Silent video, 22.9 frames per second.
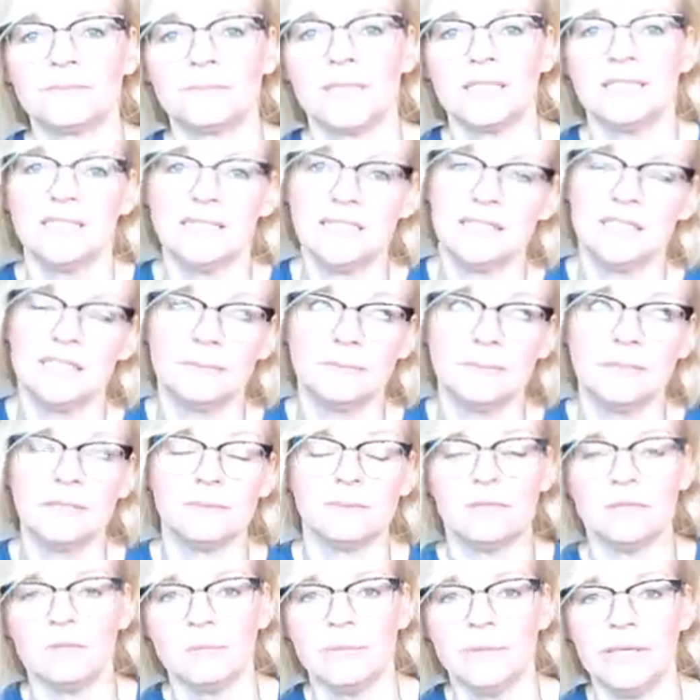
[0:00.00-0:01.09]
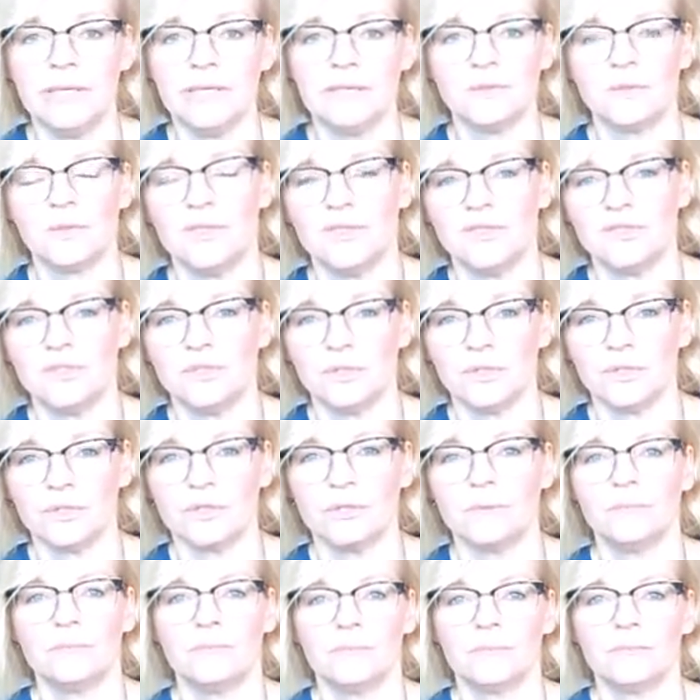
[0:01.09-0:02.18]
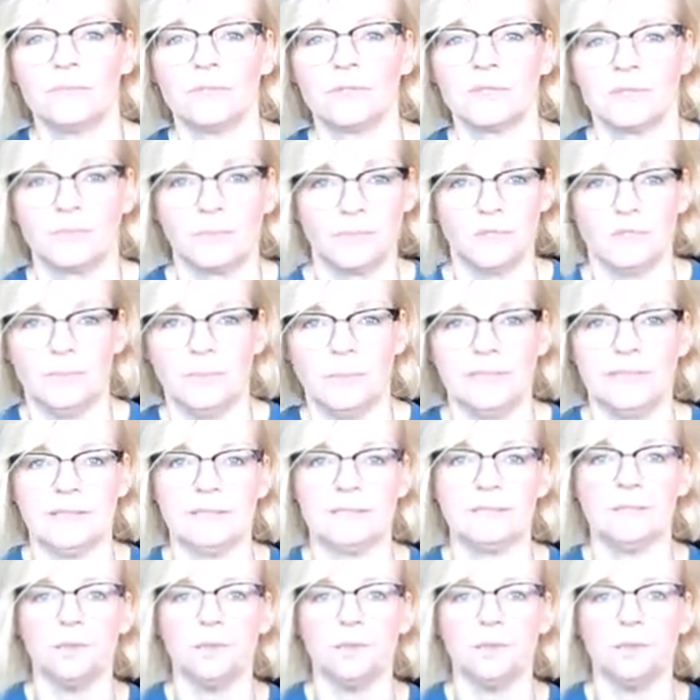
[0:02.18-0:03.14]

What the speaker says: I did, but they were too big, so I never took them because I wanted to buy some